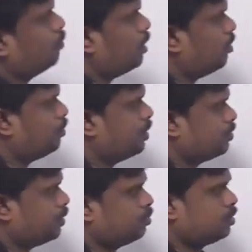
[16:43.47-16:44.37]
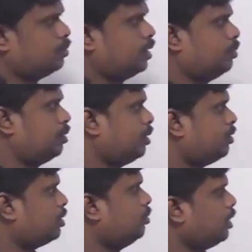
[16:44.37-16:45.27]
the number of page frames in main
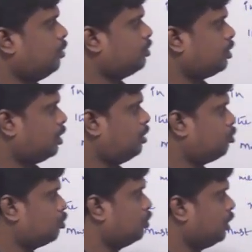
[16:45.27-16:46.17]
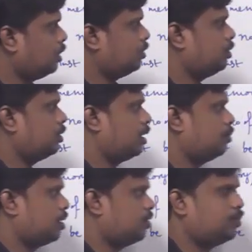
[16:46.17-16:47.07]
memory, sometimes it leads to increasing the
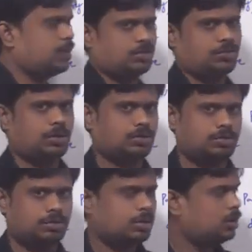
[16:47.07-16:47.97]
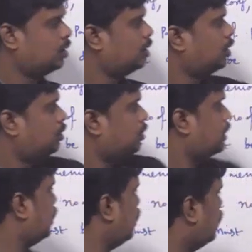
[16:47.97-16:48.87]
number of page faults. But